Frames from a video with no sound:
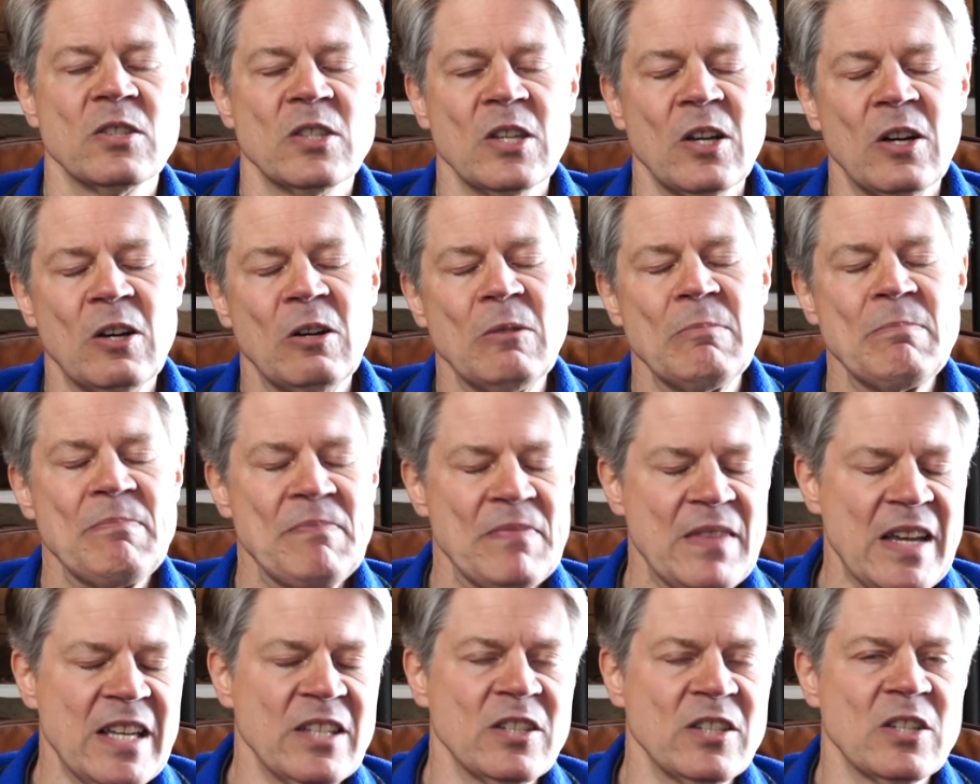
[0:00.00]
so
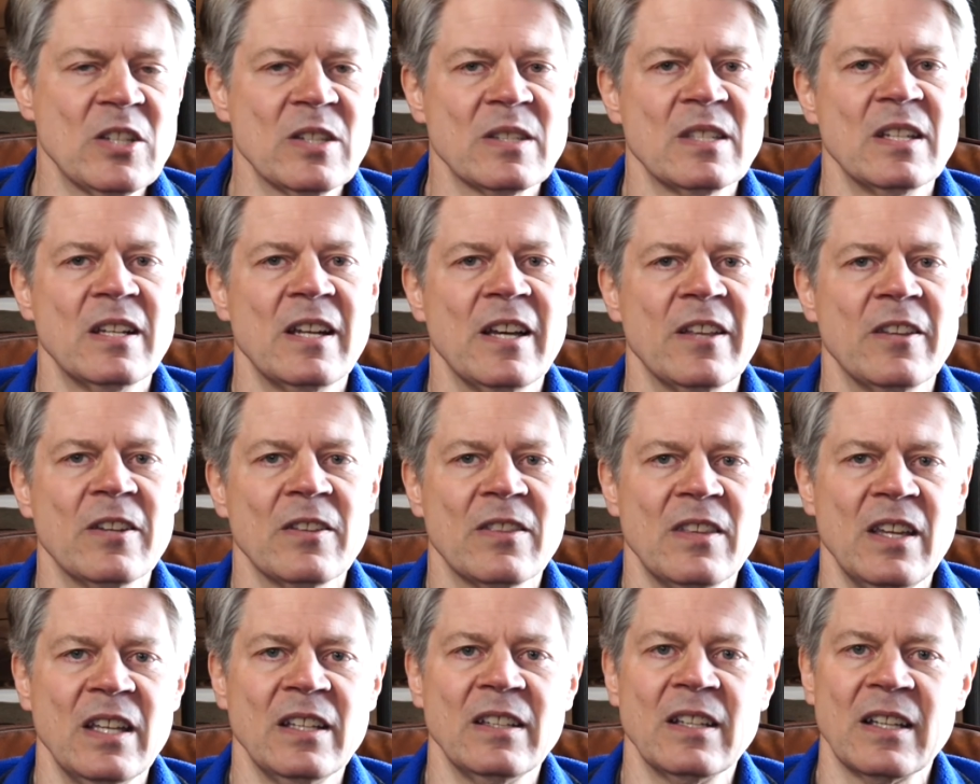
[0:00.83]
that's just another
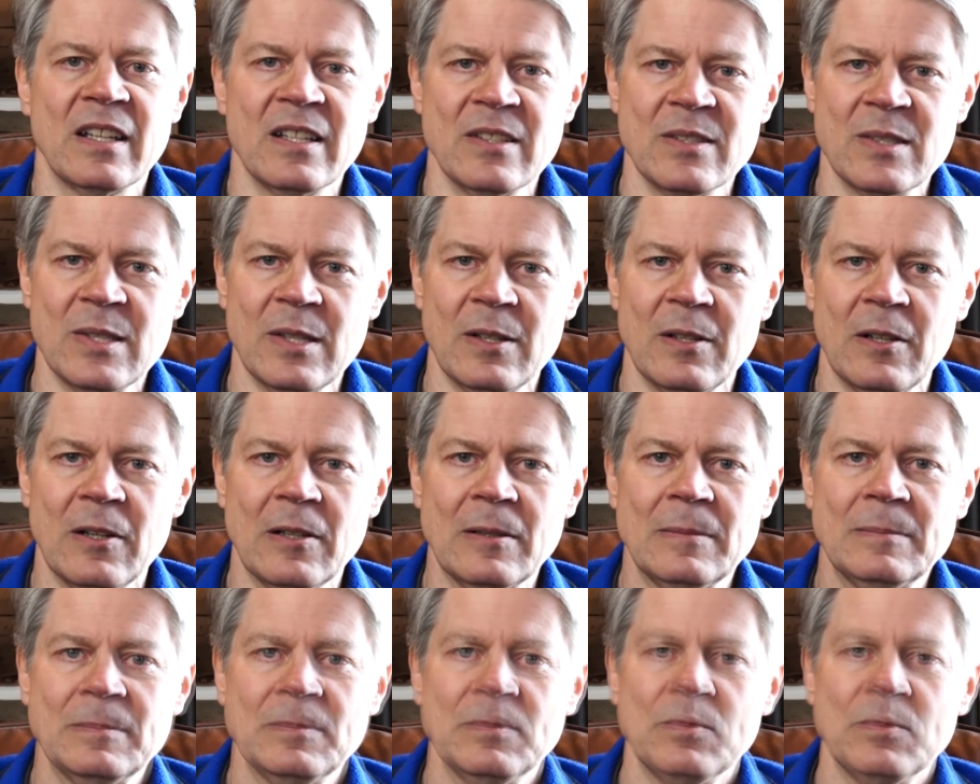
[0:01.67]
thing to consider.